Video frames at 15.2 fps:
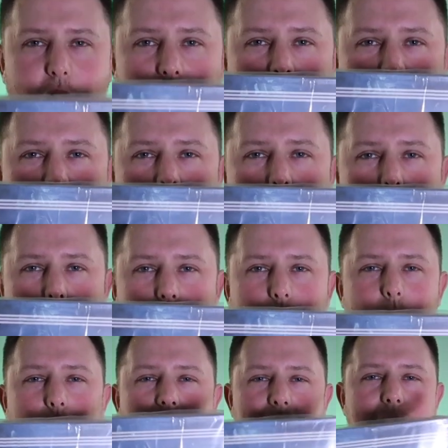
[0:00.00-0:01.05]
First up,
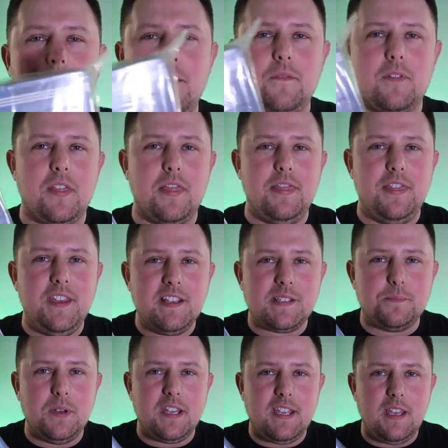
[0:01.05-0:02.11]
we have
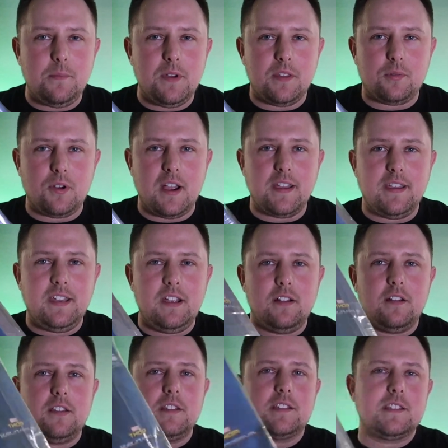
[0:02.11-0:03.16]
this behemoth right
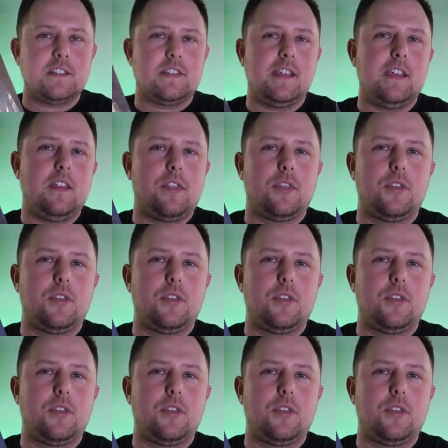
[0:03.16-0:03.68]
here. This is the